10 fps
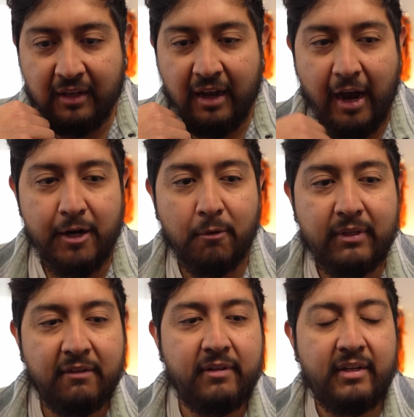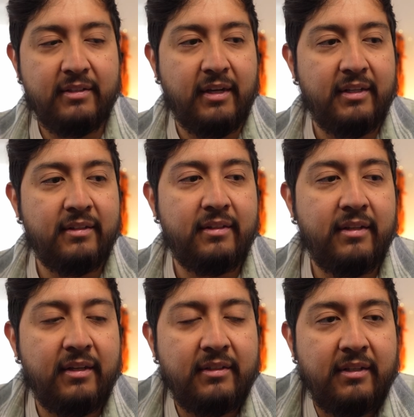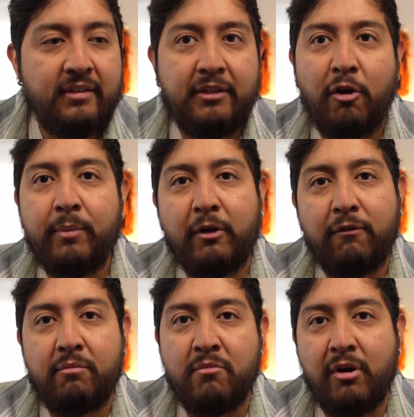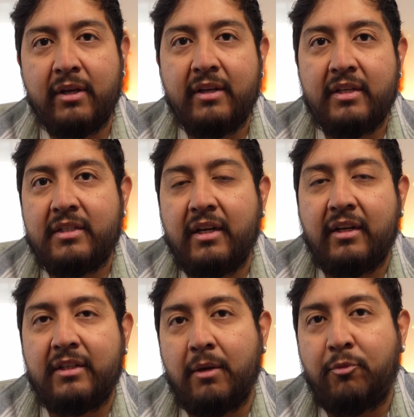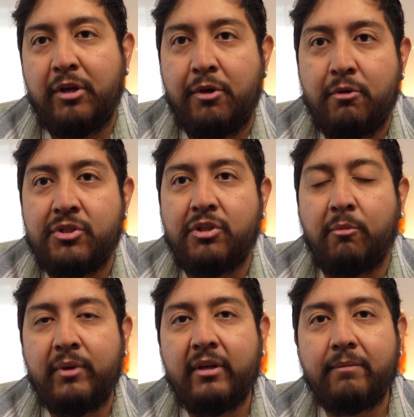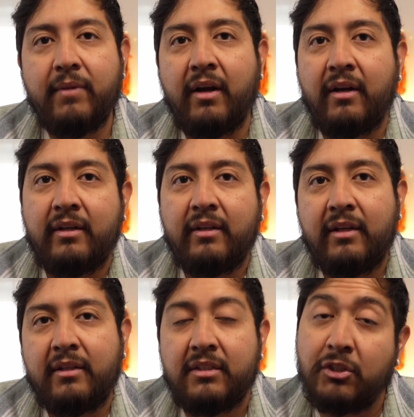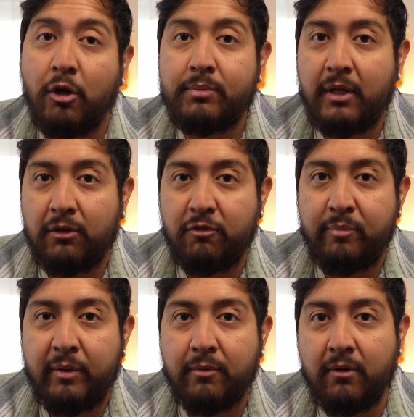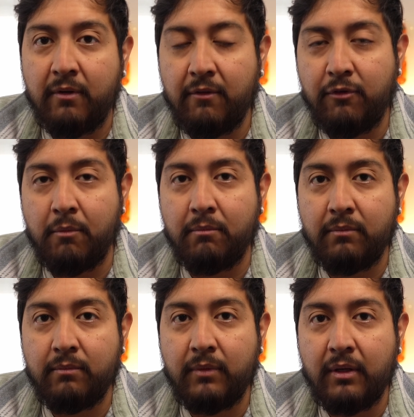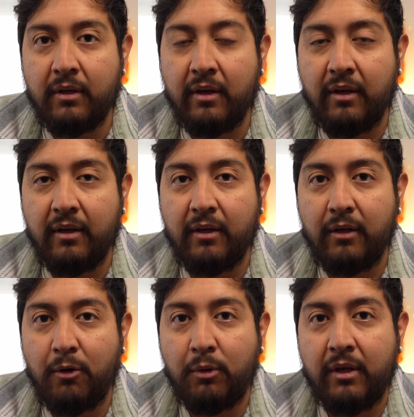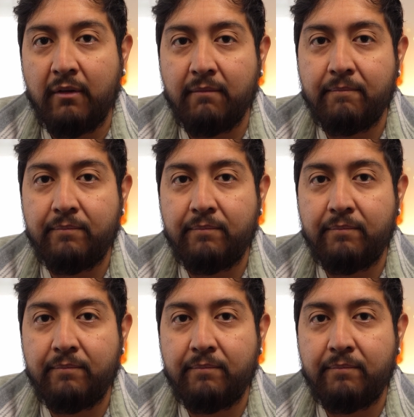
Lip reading: I know that the topic of money is a pretty huge topic, and it stops a lot of people from looking